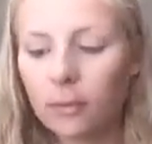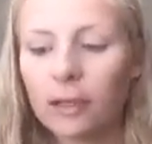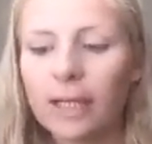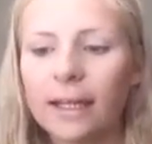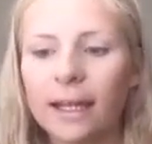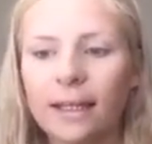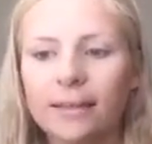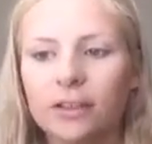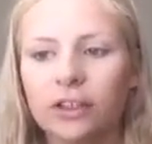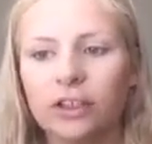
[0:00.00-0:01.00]
And then I
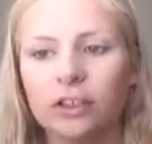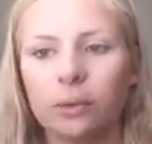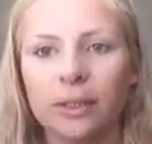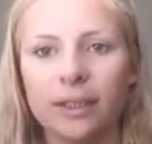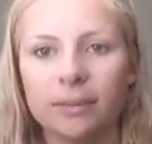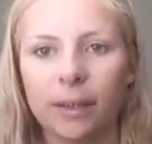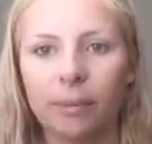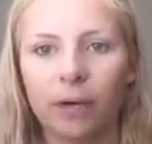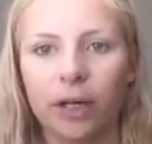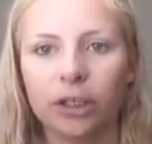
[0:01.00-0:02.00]
like to squeeze my
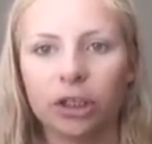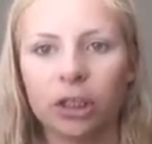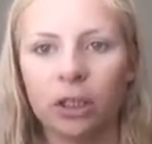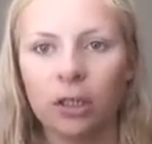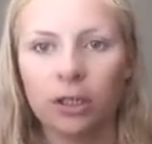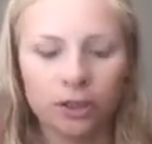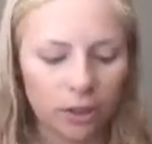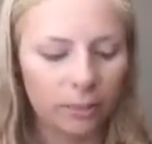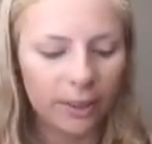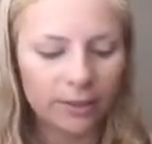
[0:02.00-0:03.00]
brush so
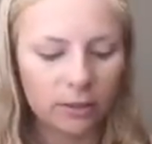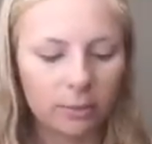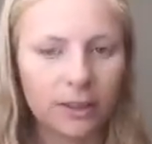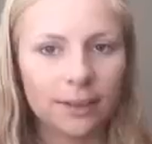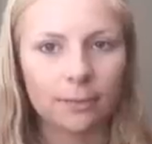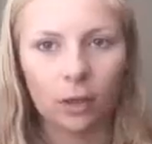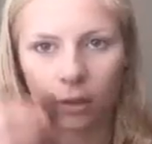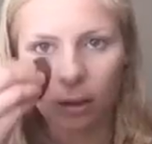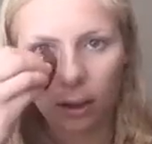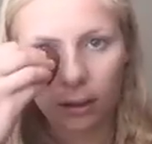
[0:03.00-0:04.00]
it makes it a little bit
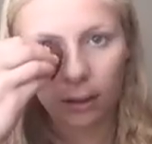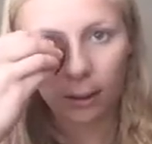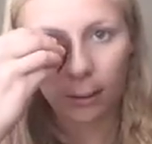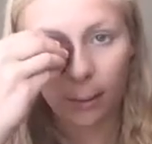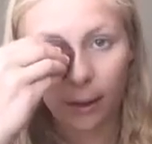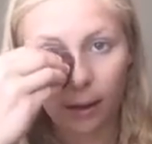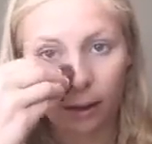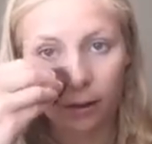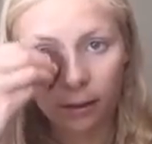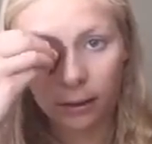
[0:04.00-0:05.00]
smaller, and then
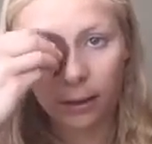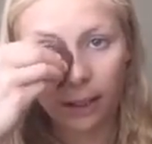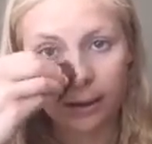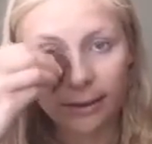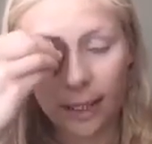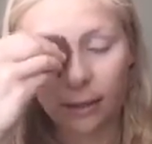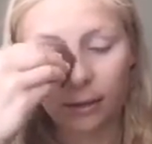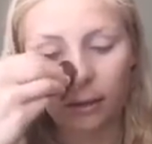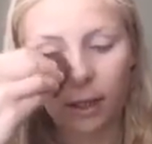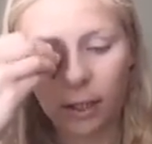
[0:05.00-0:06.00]
I just add a
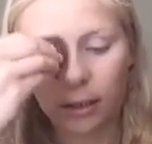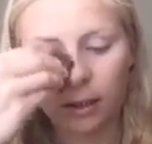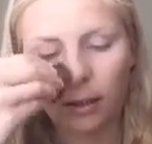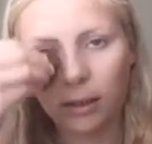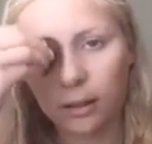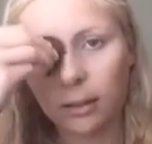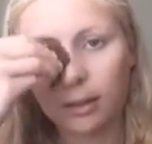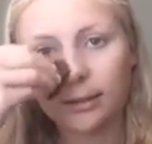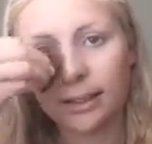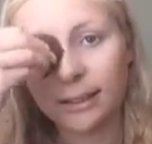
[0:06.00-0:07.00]
little color
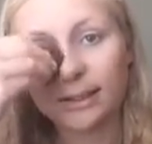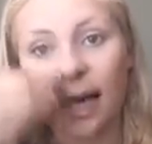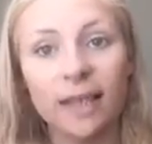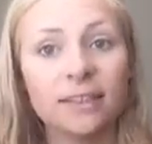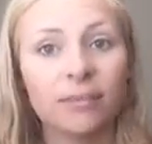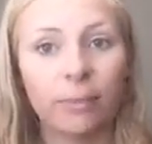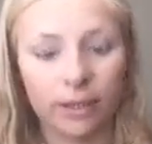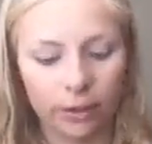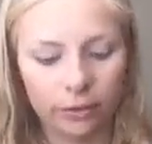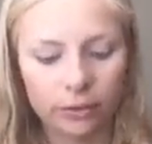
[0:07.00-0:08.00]
to the sides of my
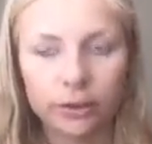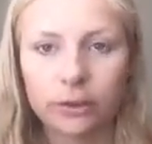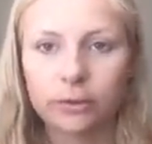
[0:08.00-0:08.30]
nose.